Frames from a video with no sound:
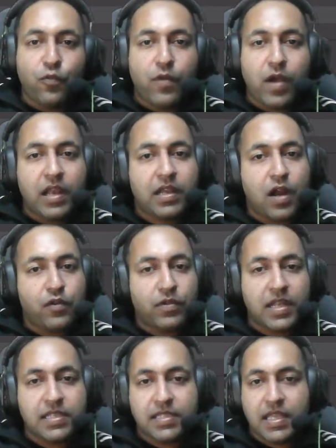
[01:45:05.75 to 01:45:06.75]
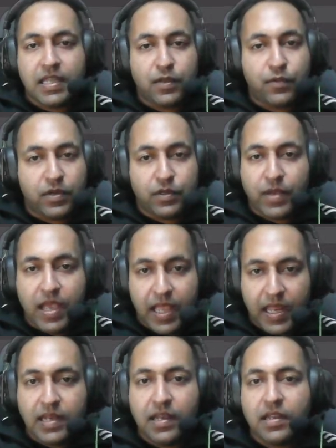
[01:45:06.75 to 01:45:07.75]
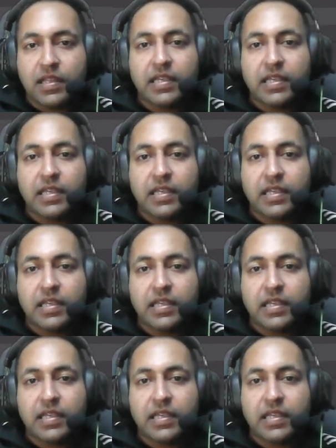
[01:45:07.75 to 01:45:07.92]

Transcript: while count less than equal to n,